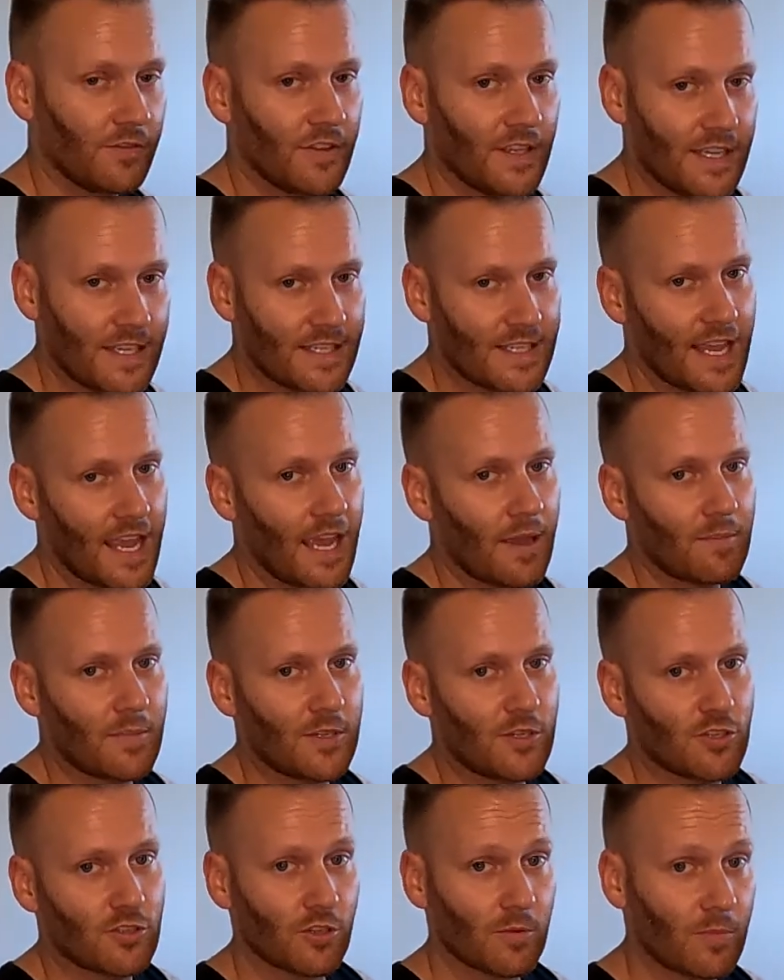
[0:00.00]
These can be
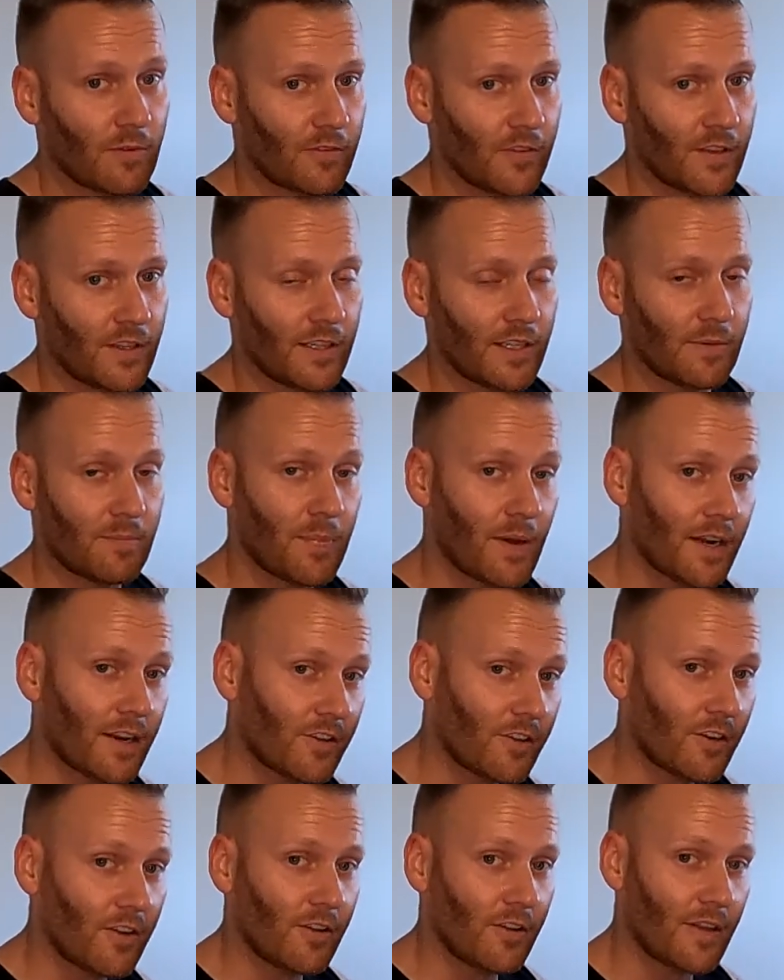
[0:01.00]
super fiddly, but I've
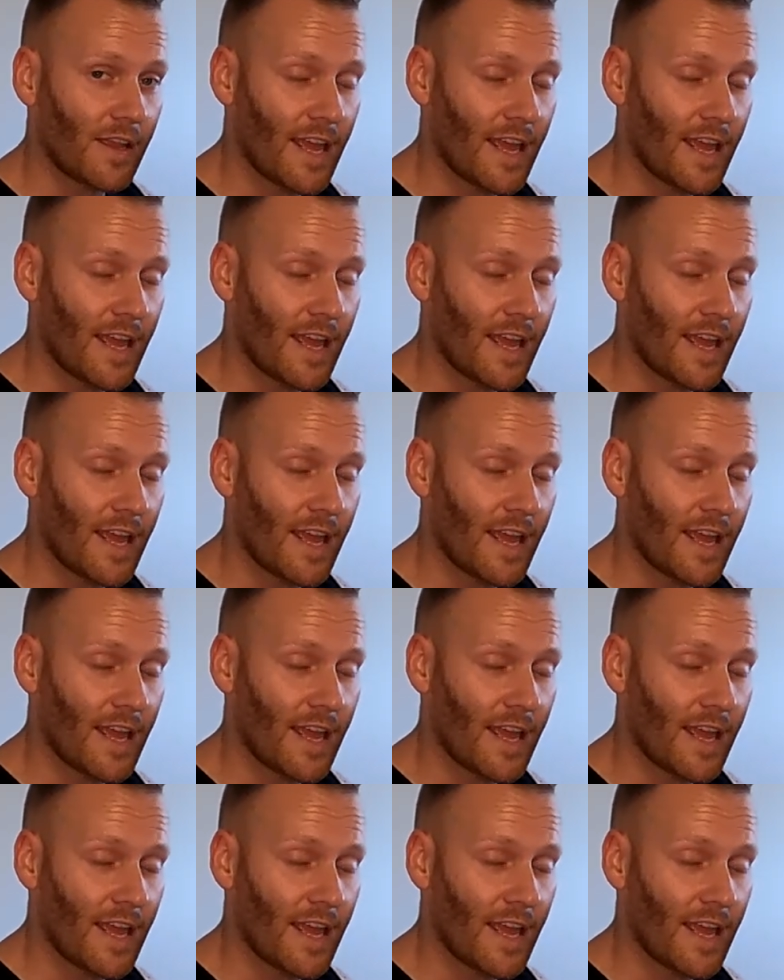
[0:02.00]
got an